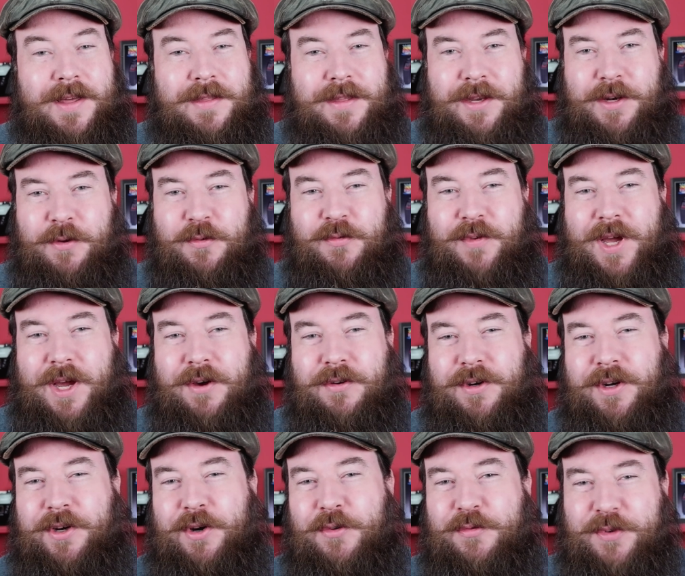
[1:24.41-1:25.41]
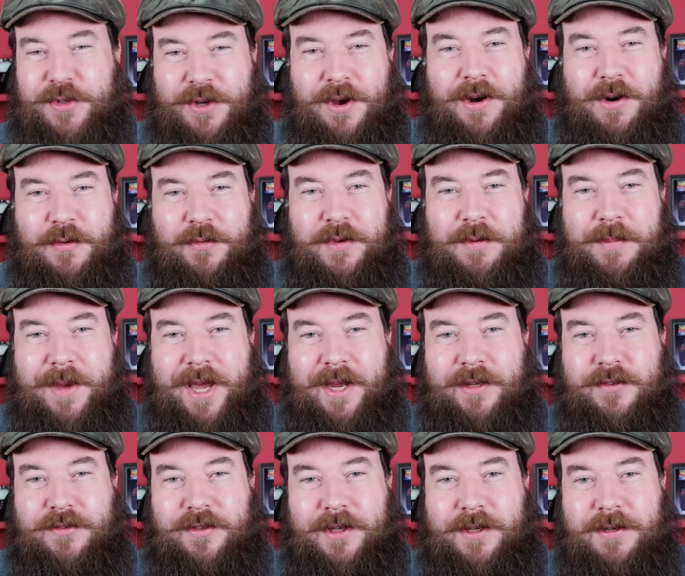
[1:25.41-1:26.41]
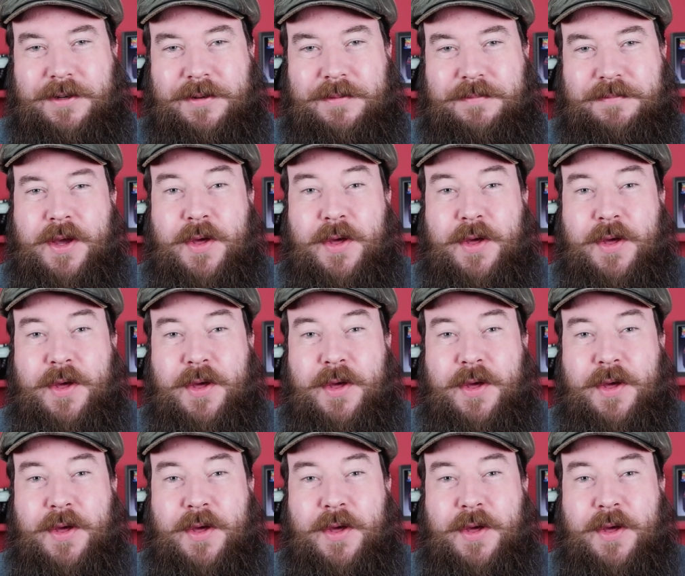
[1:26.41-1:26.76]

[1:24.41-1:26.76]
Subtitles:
that you found in your photography magazine.